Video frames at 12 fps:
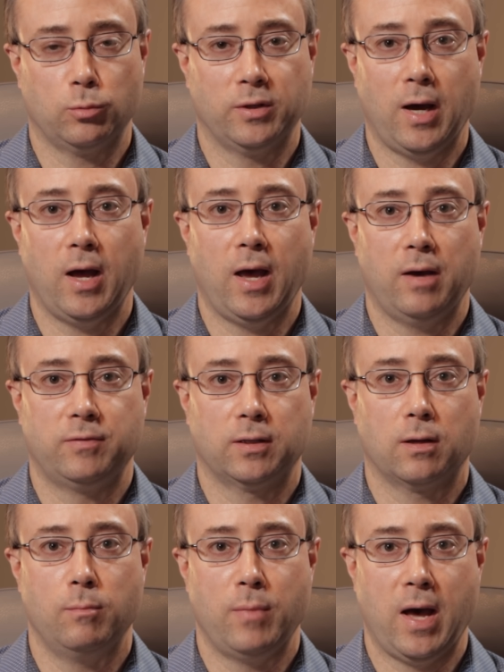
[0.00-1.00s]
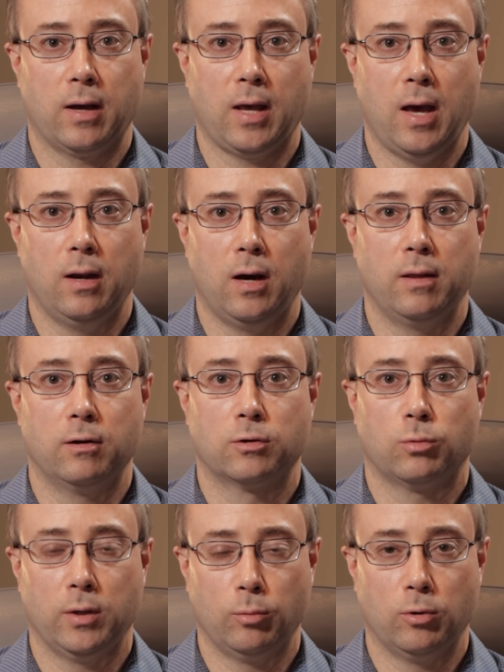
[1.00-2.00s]
will not have to come back at either
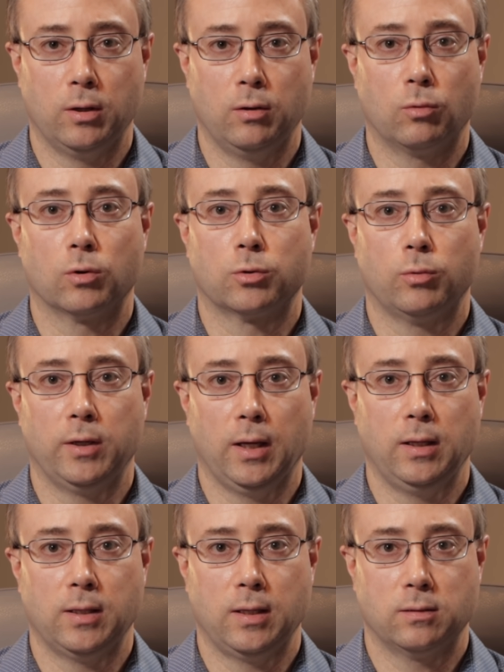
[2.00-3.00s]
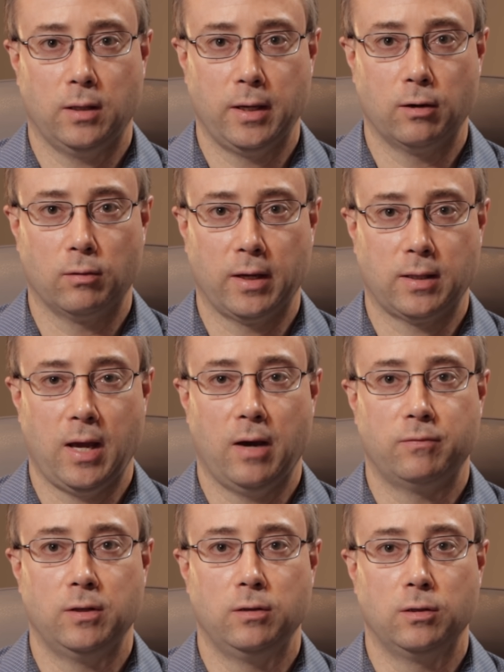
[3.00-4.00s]
21 or 28 days later like they
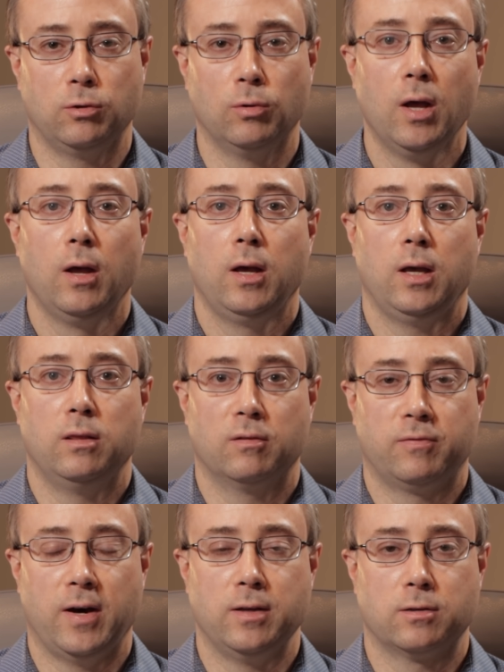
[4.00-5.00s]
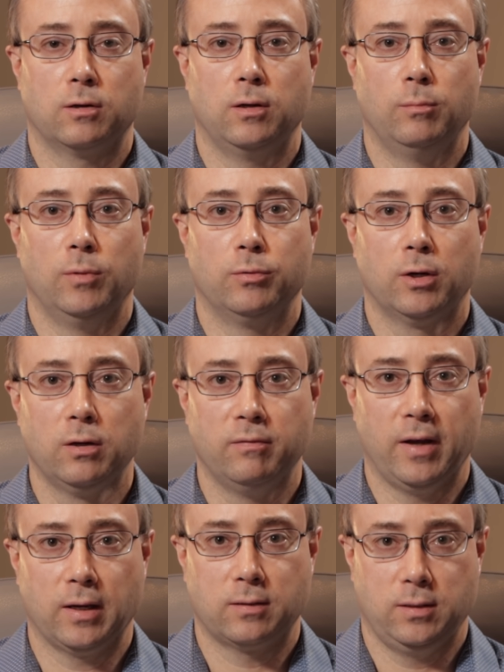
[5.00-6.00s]
have to do in the Pfizer and Moderna
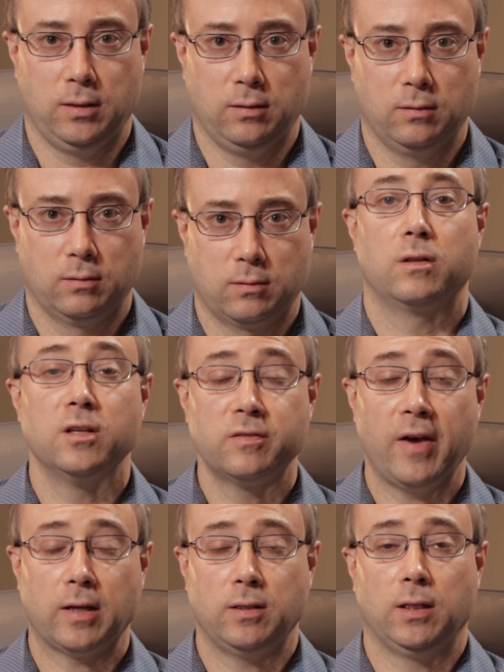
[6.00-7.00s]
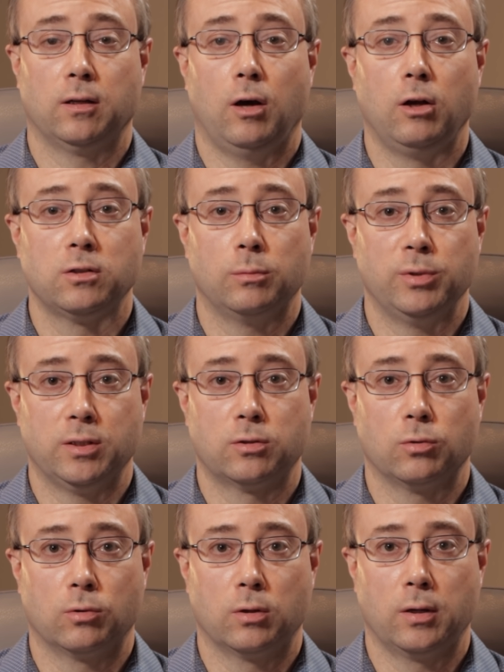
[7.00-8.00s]
vaccines. So this vaccine can also be
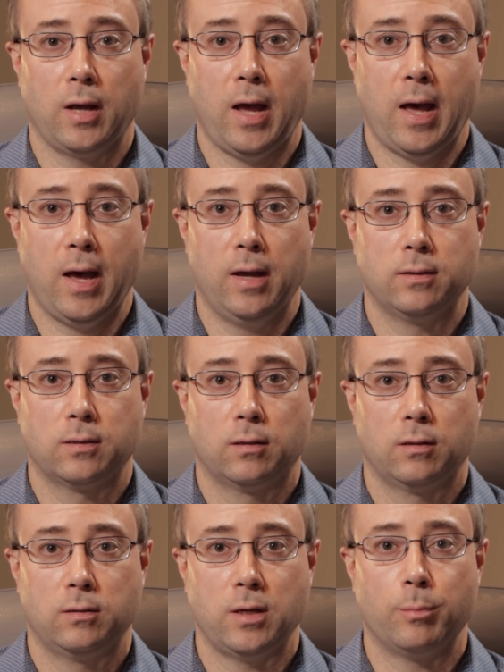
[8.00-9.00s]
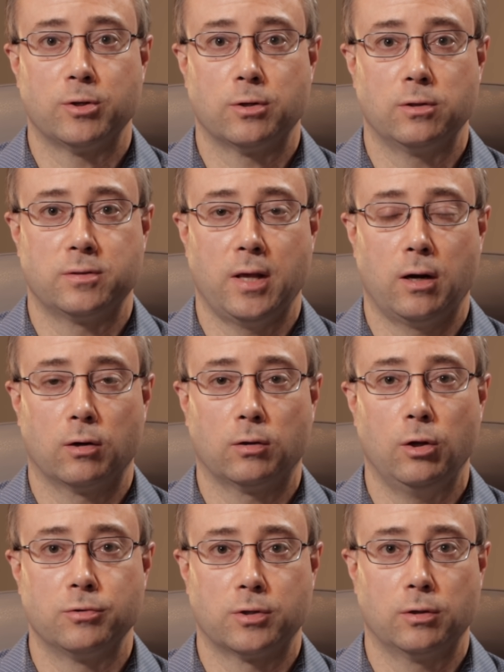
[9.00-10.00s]
stored at temperatures that are
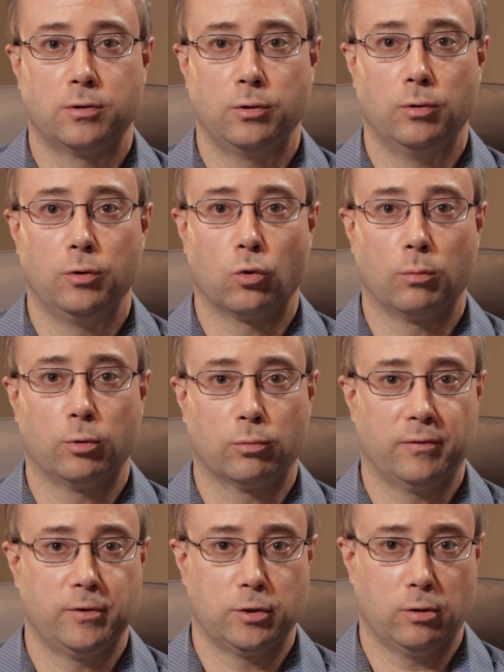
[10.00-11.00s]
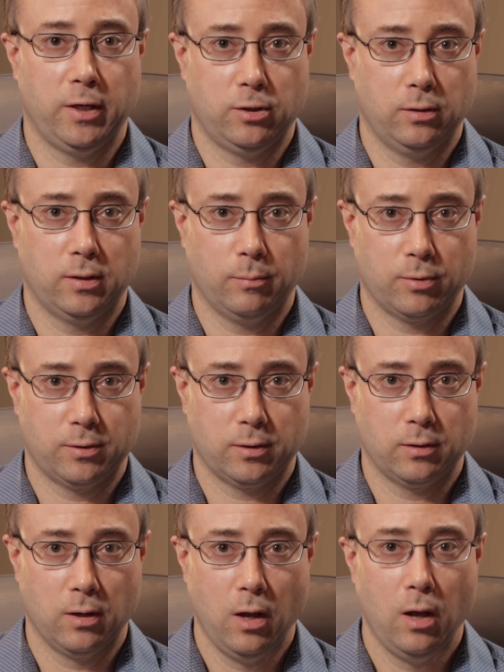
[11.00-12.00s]
closer to a normal refrigeration temperature,
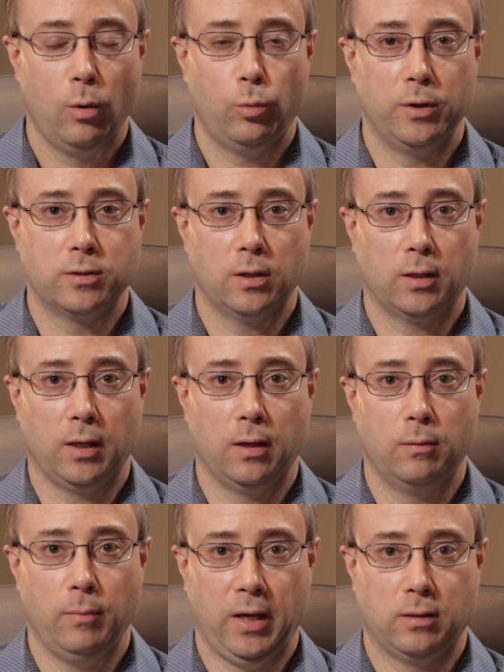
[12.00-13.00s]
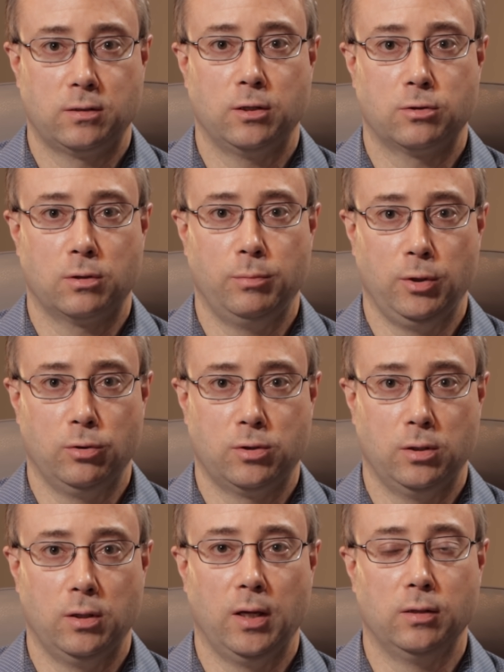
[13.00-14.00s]
which again makes
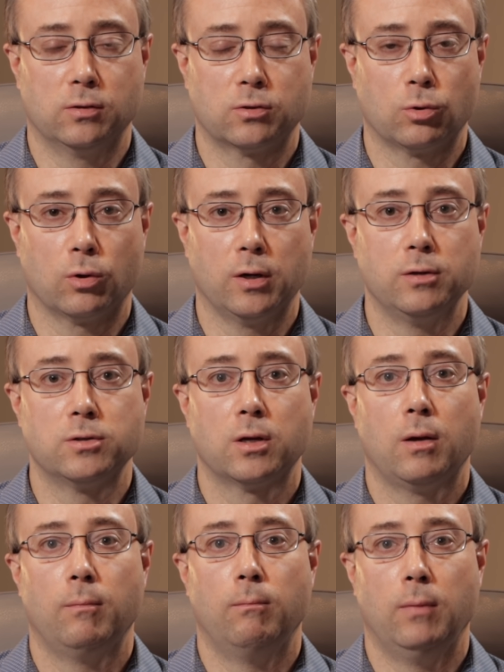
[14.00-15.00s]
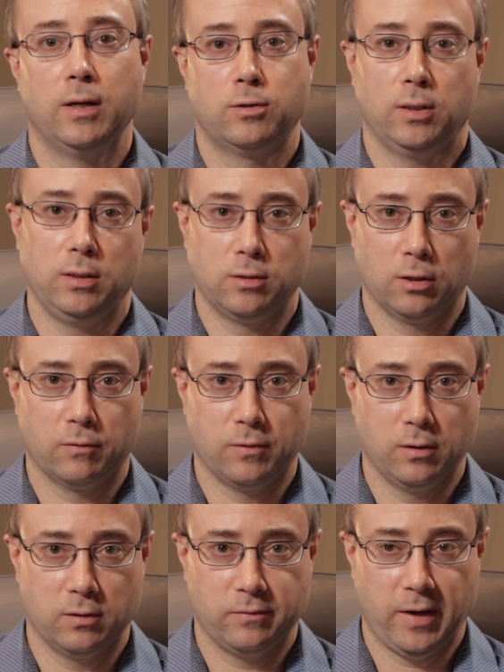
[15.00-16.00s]
distribution and storage much easier for
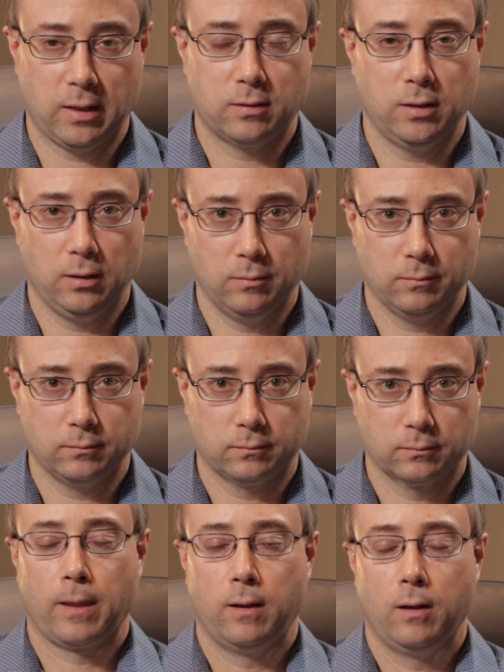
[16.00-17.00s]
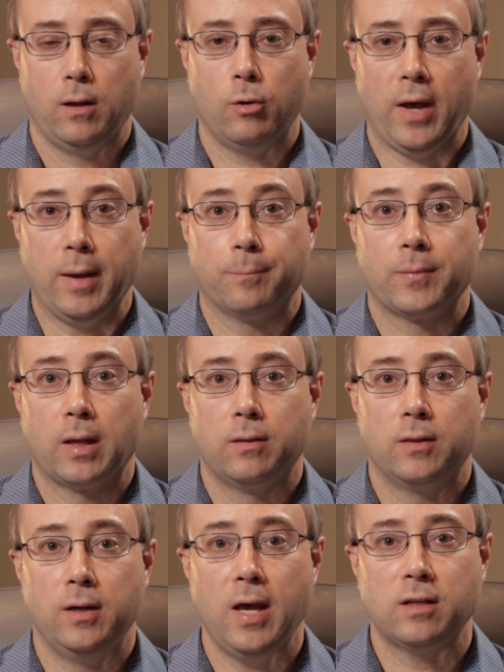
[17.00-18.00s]
this vaccine. Okay,
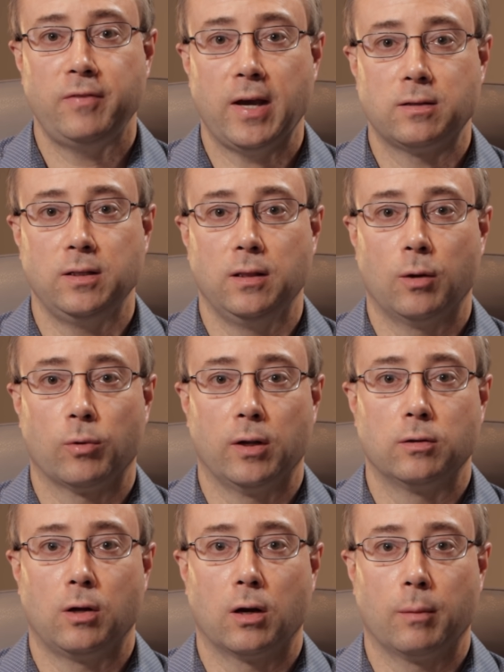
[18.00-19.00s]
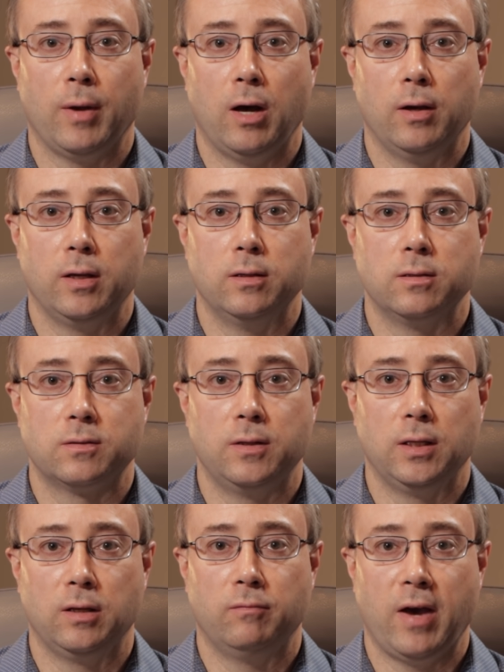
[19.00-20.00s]
the next vaccine that we're going to talk about is
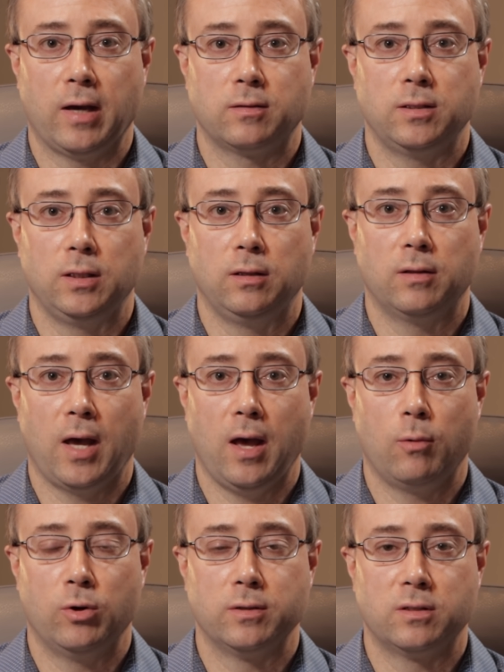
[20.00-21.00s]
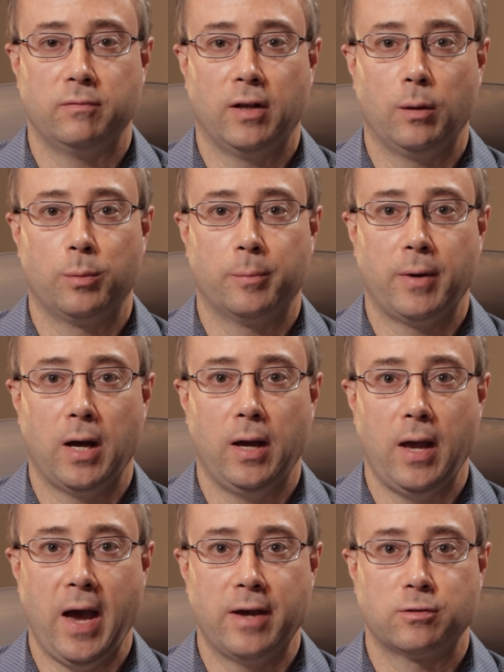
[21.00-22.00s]
the vaccine that was developed
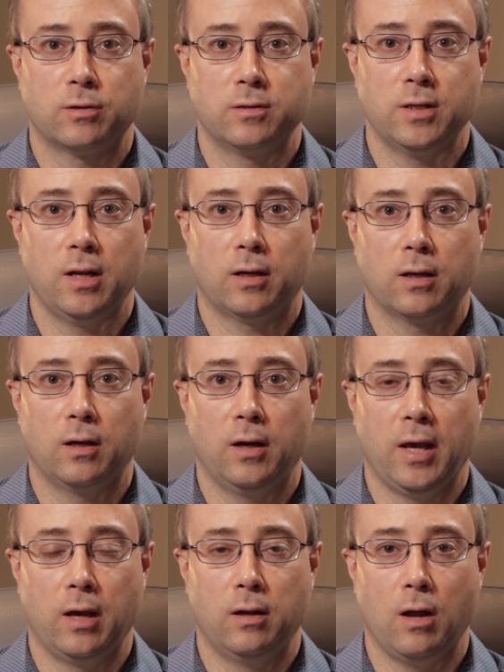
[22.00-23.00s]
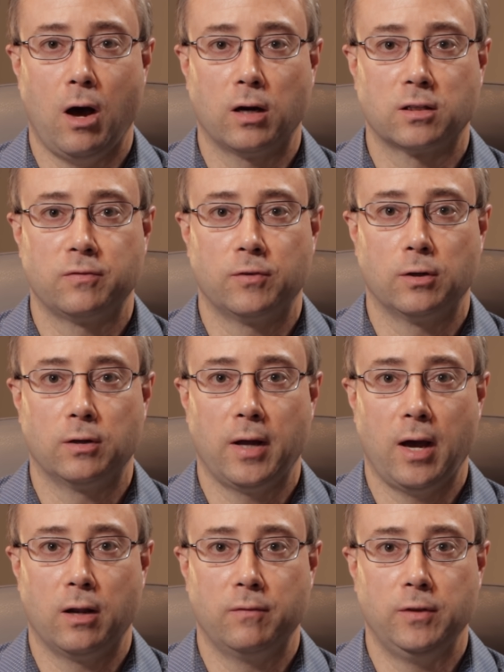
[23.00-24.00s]
by AstraZeneca and Oxford
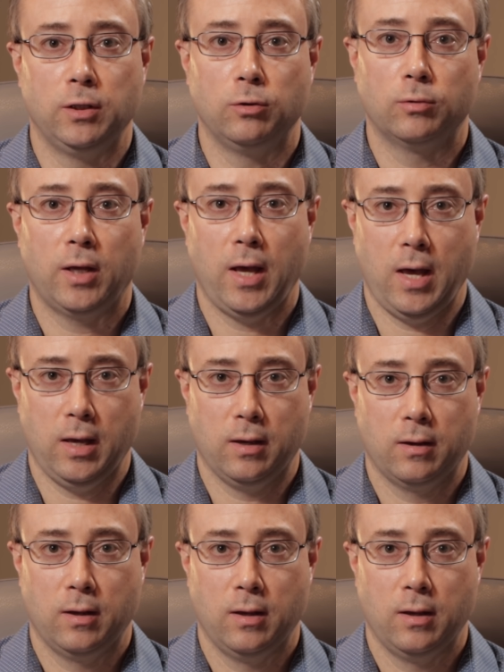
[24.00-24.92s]
out of the UK.